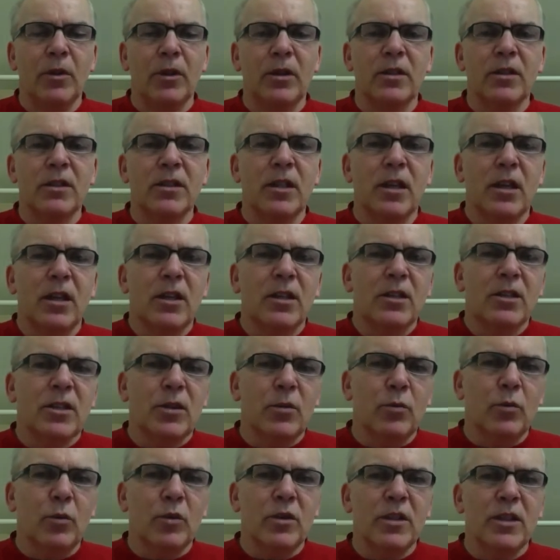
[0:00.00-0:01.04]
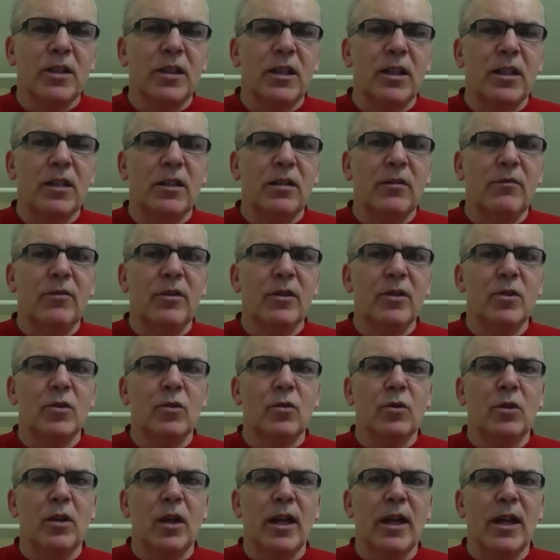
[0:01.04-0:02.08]
So once the individual
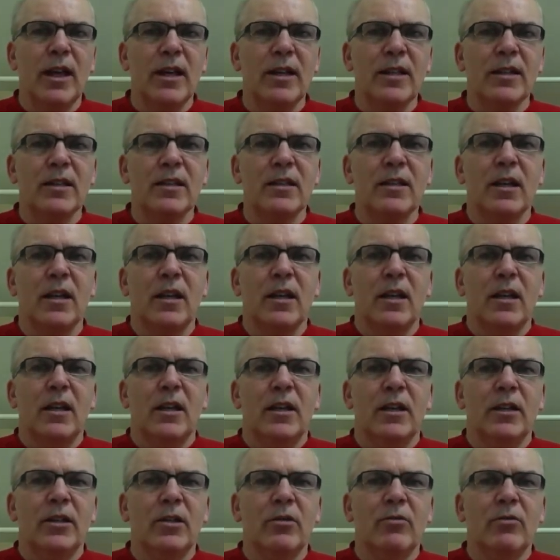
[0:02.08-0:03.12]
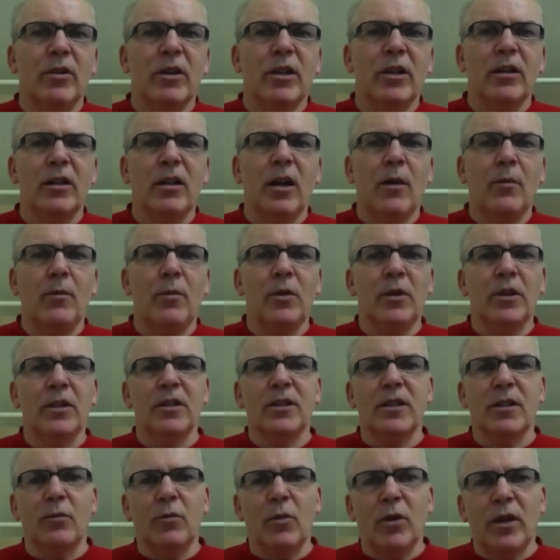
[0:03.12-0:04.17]
has a degree of competence in
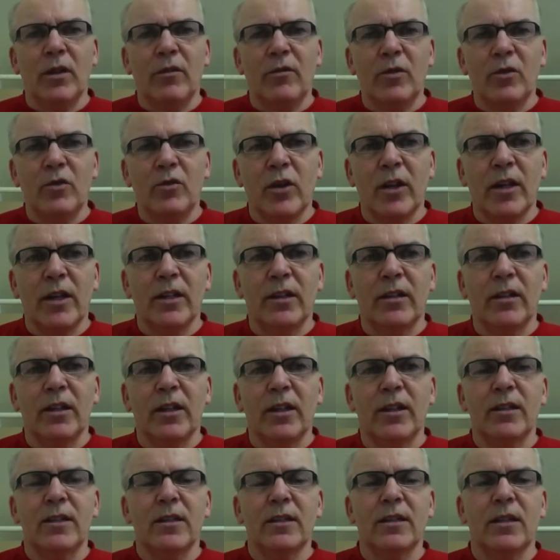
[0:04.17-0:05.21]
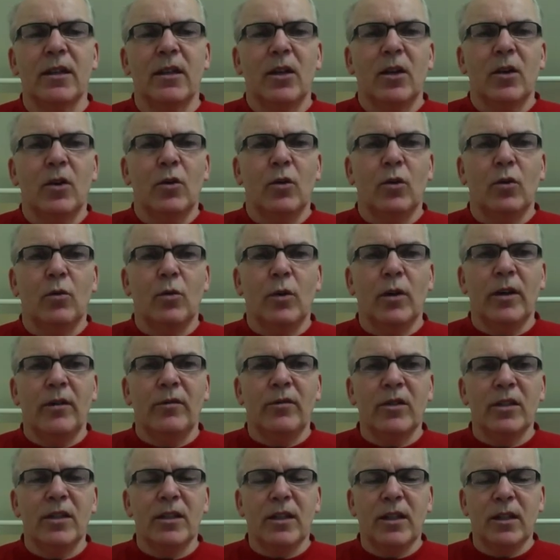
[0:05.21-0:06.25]
whatever trade it is or whatever
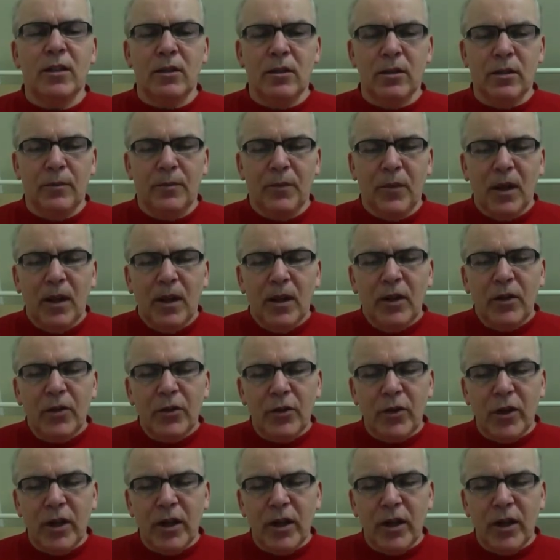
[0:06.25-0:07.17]
skill, then